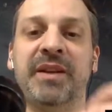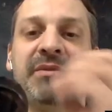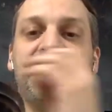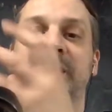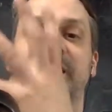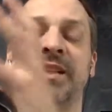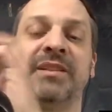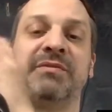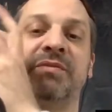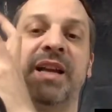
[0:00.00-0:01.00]
and revealing
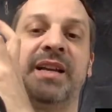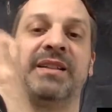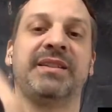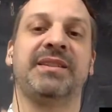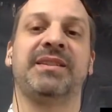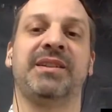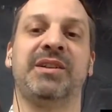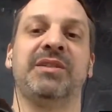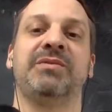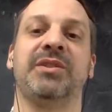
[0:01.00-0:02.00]
the face
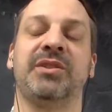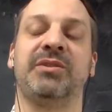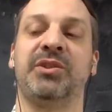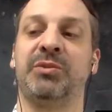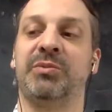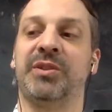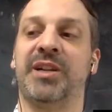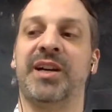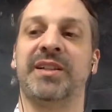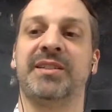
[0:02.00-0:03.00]
of the
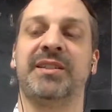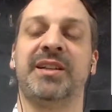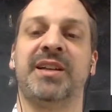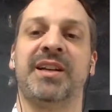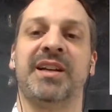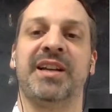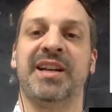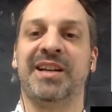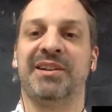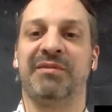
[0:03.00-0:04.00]
KUBRONAUT
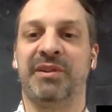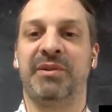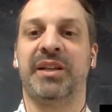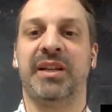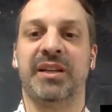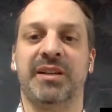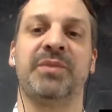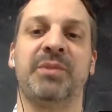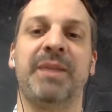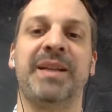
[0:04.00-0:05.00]
in a very
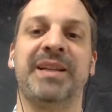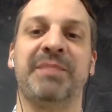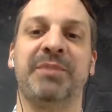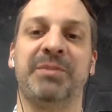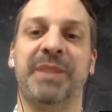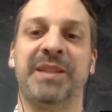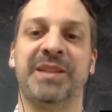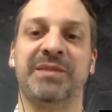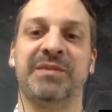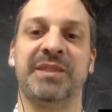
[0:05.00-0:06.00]
dramatic
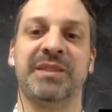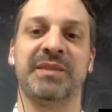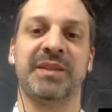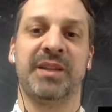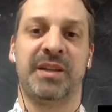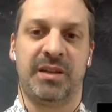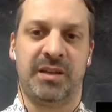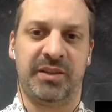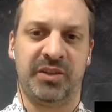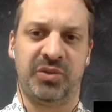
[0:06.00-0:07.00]
perspective and
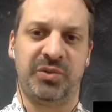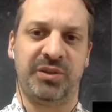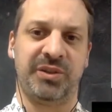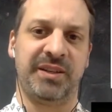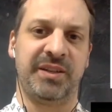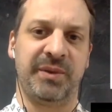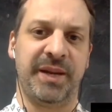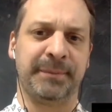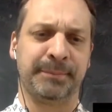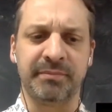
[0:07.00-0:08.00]
distorted in a
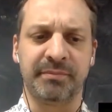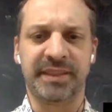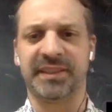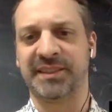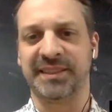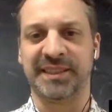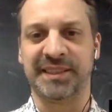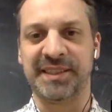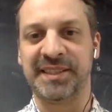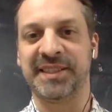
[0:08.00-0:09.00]
way. Basically,
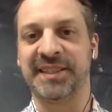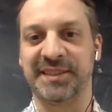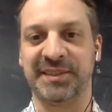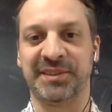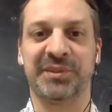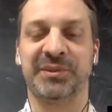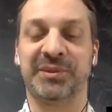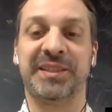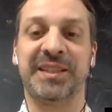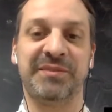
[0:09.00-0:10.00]
he listens
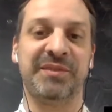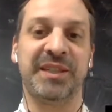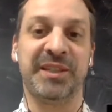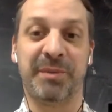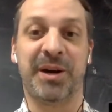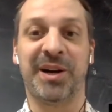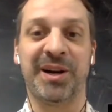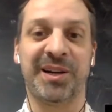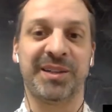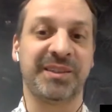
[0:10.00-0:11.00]
to the TV in a
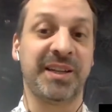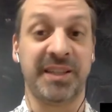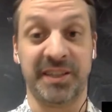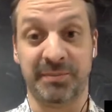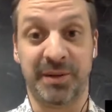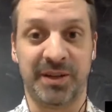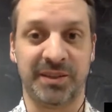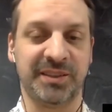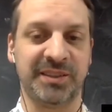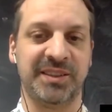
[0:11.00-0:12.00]
bar, not his
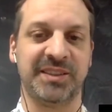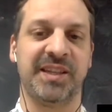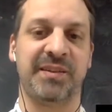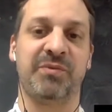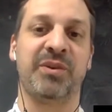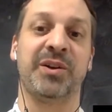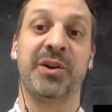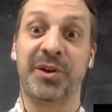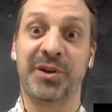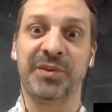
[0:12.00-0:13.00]
bar, because he doesn't have one
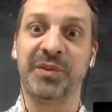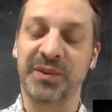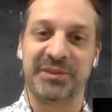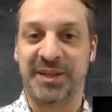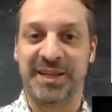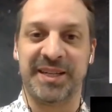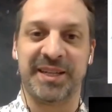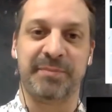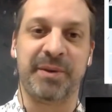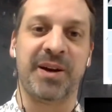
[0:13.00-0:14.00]
on Earth,
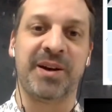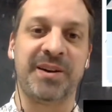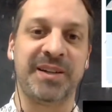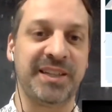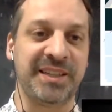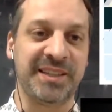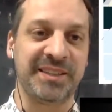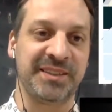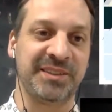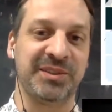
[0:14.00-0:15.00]
drinking at the bar, and he
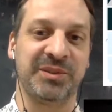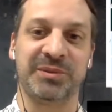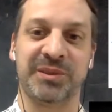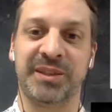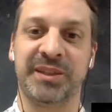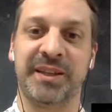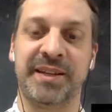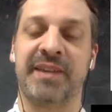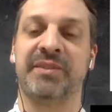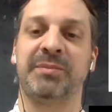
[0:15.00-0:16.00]
listens to the
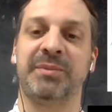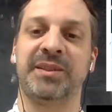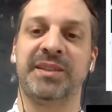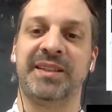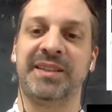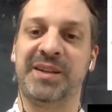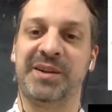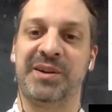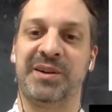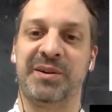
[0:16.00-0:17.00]
announcement that they
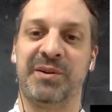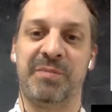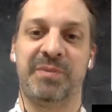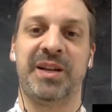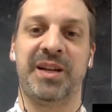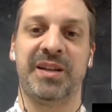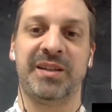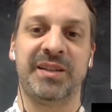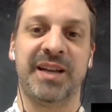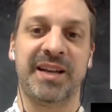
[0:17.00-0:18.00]
are
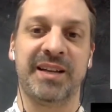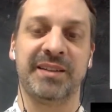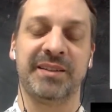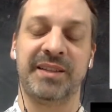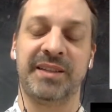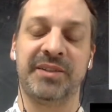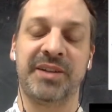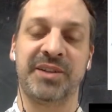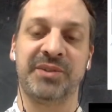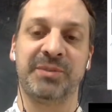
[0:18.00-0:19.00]
opening the
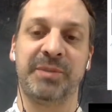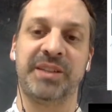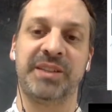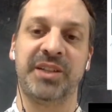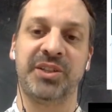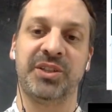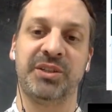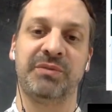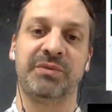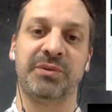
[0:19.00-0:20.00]
International Space
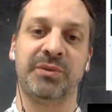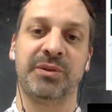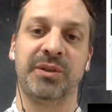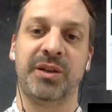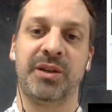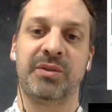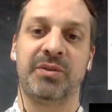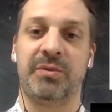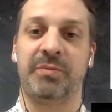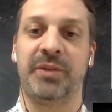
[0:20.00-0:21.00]
Station for
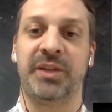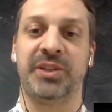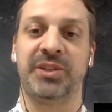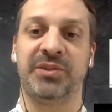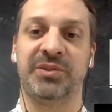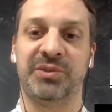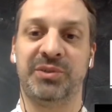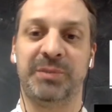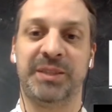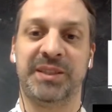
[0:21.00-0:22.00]
corporations
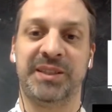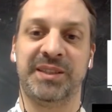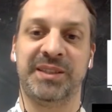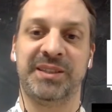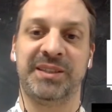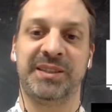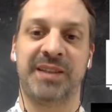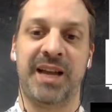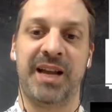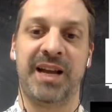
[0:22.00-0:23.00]
or businesses,
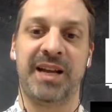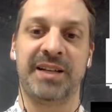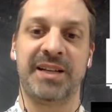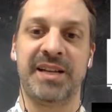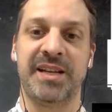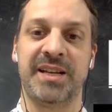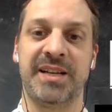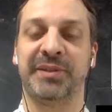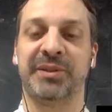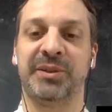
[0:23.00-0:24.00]
and
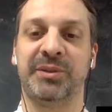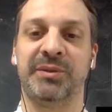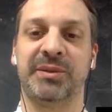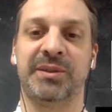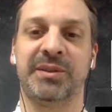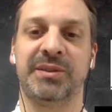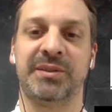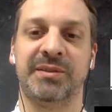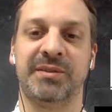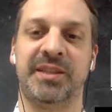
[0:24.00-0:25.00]
he concludes,
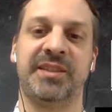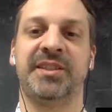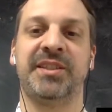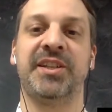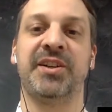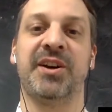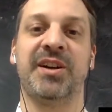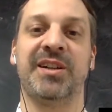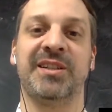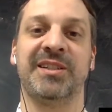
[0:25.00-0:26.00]
"Destiny
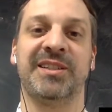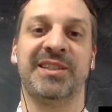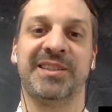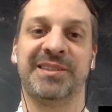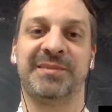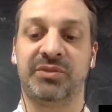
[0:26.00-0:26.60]
calls."